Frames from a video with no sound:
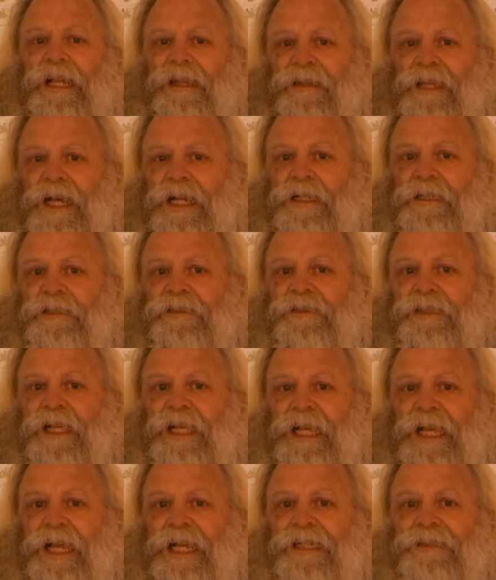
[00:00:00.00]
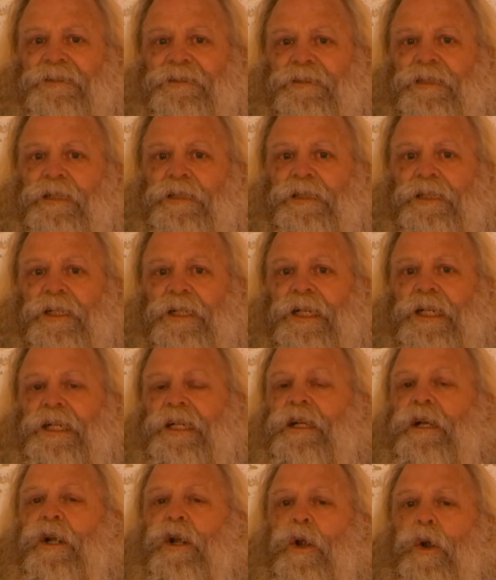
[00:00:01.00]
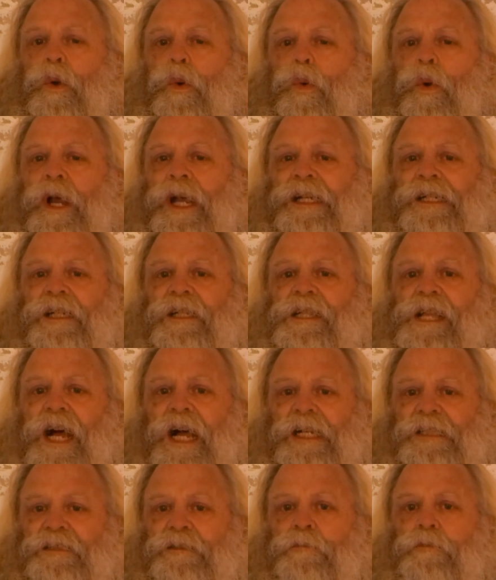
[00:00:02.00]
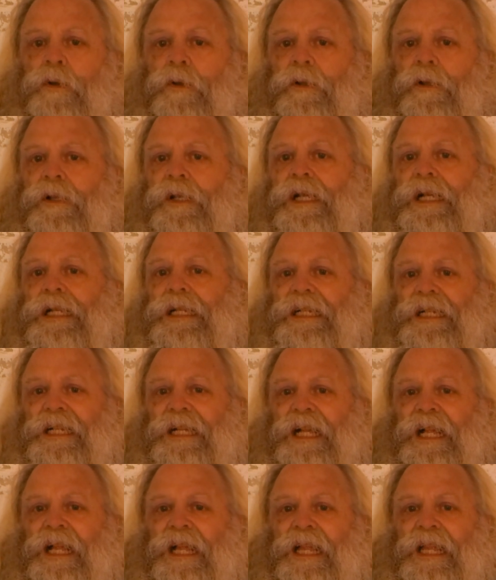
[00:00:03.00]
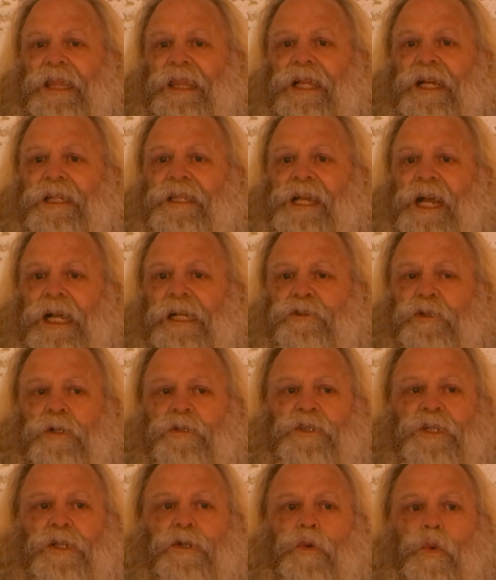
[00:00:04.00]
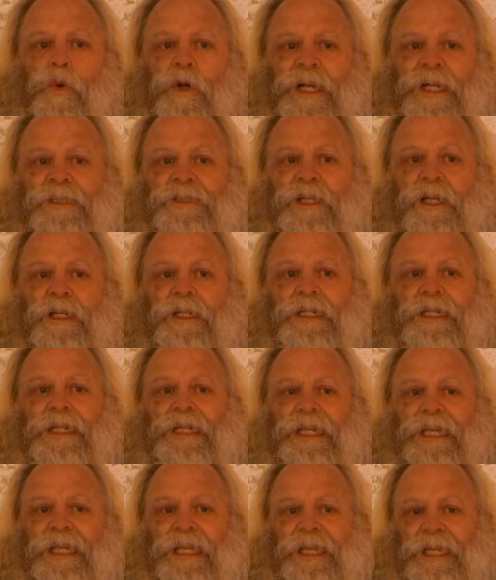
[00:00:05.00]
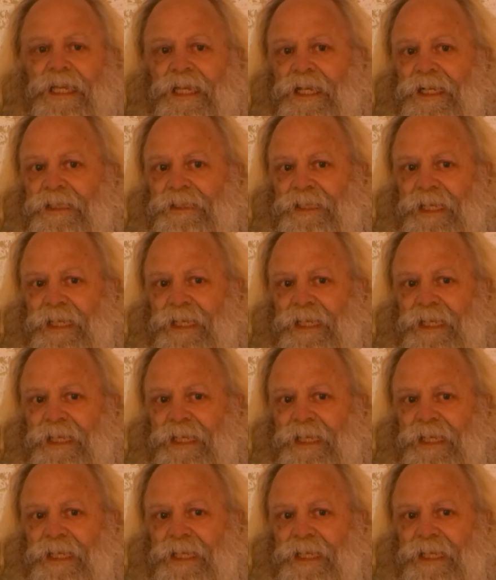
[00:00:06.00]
that is instantly recognizable. The nitrogen widget in